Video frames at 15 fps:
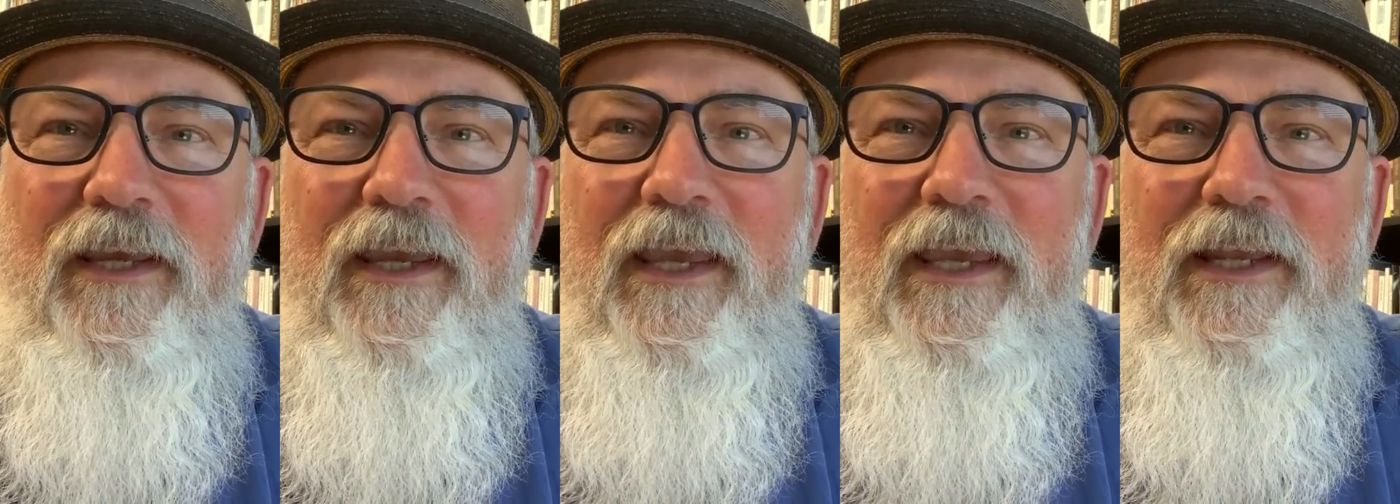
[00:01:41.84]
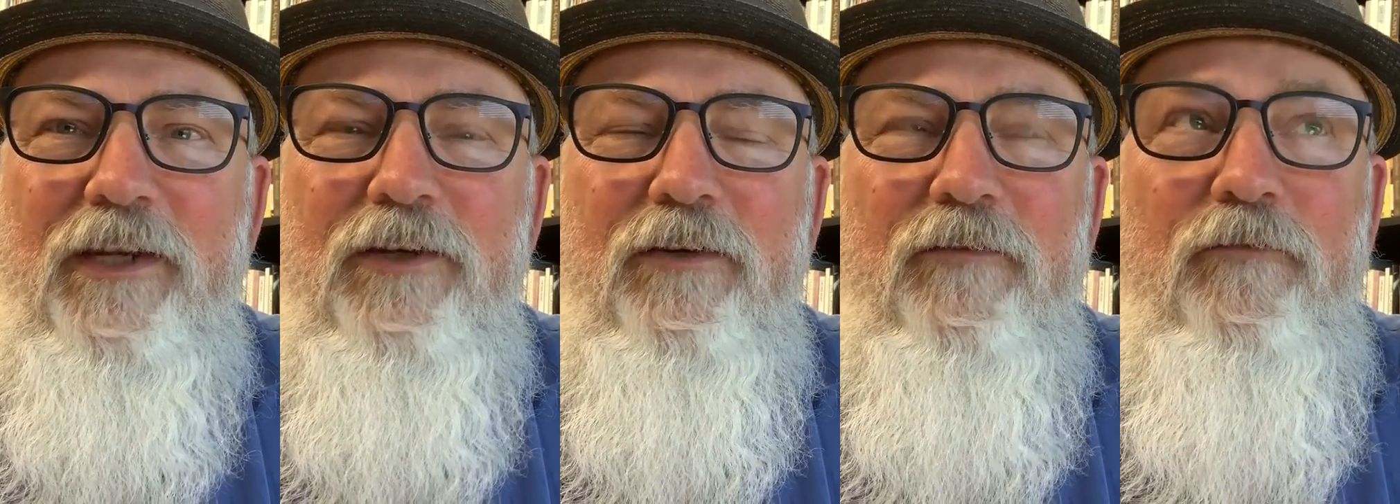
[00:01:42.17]

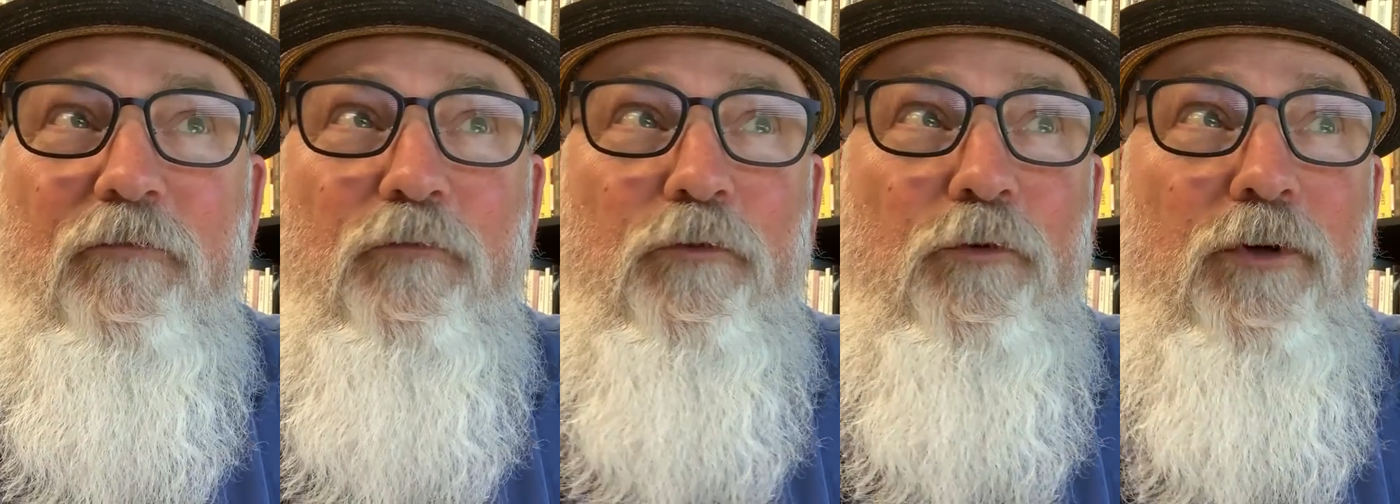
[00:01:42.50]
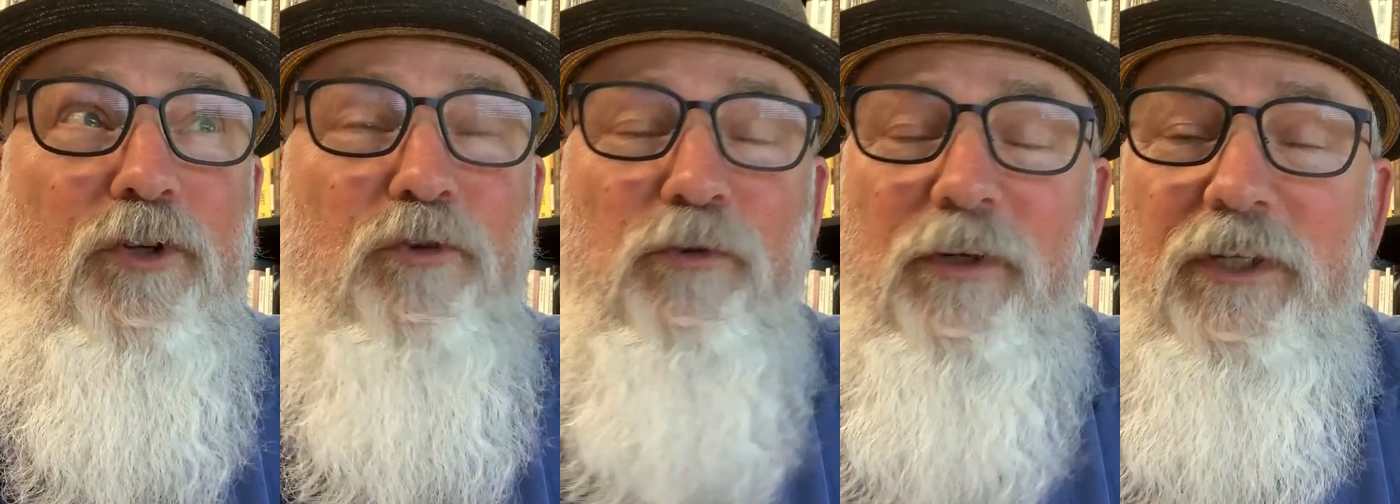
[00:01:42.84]
and for
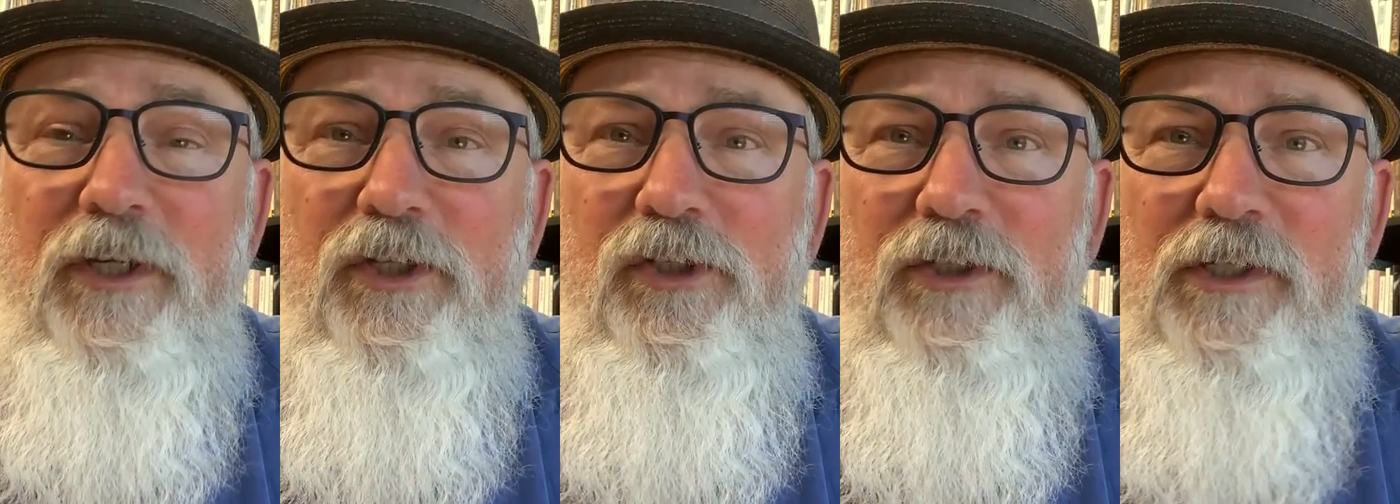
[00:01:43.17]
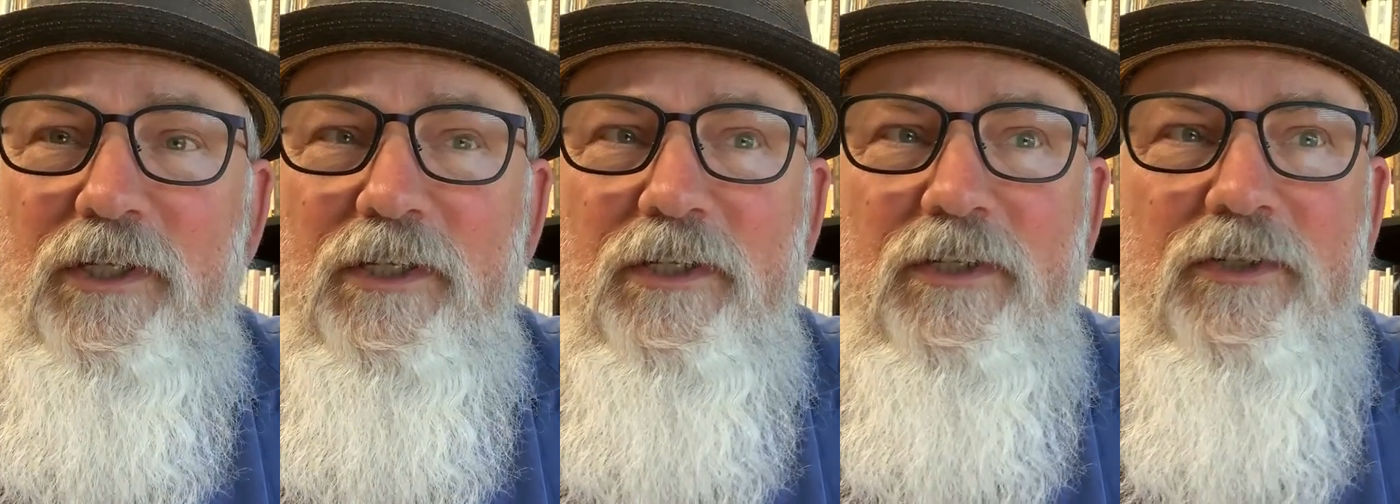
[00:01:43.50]

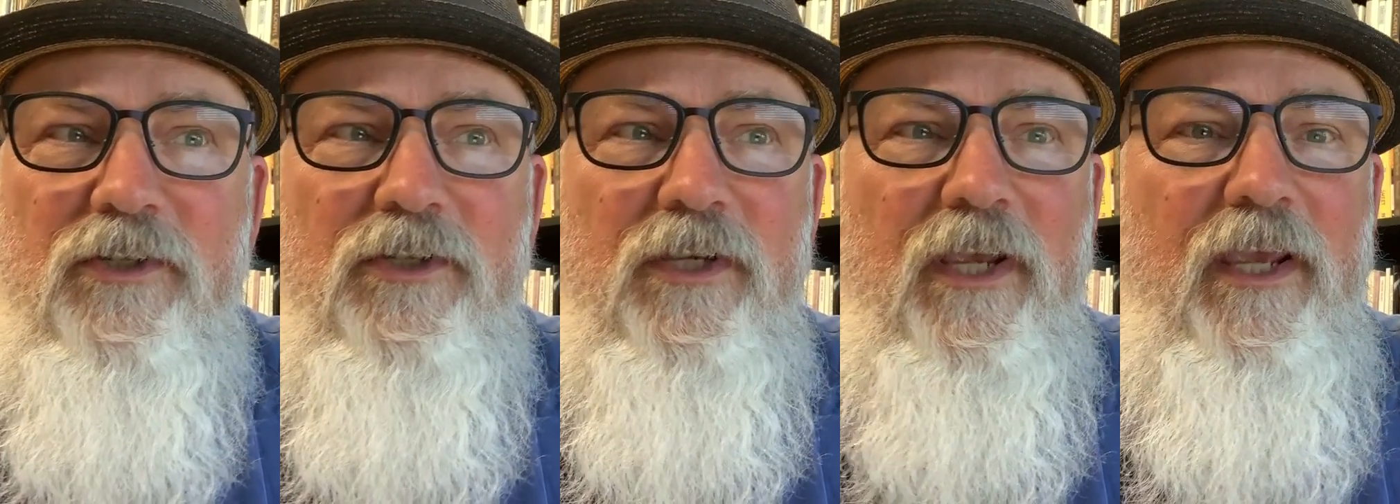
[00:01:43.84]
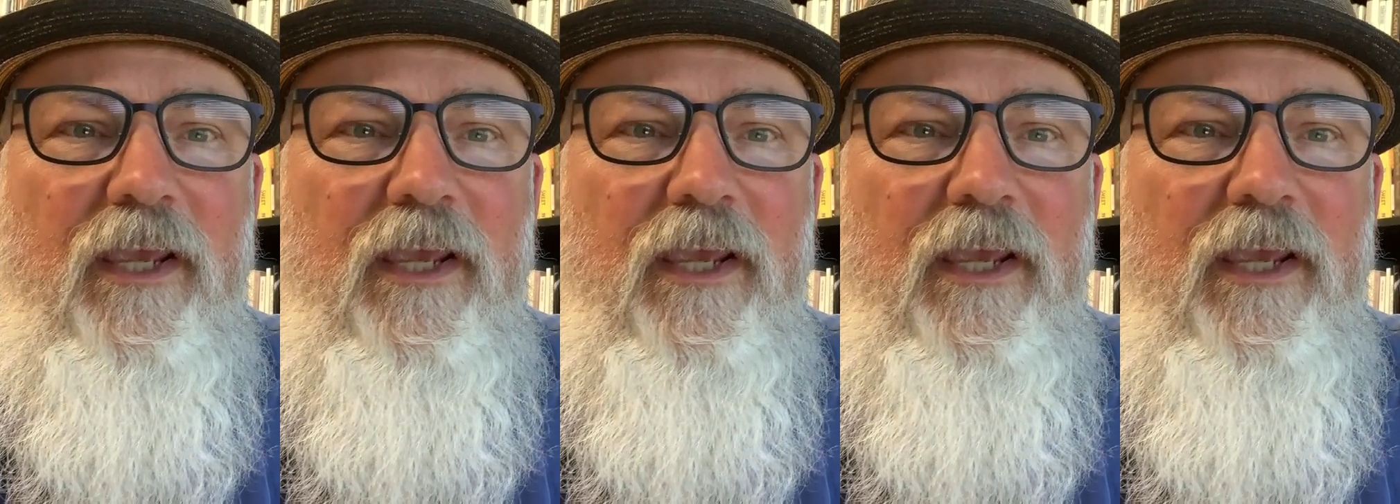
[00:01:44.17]
traditions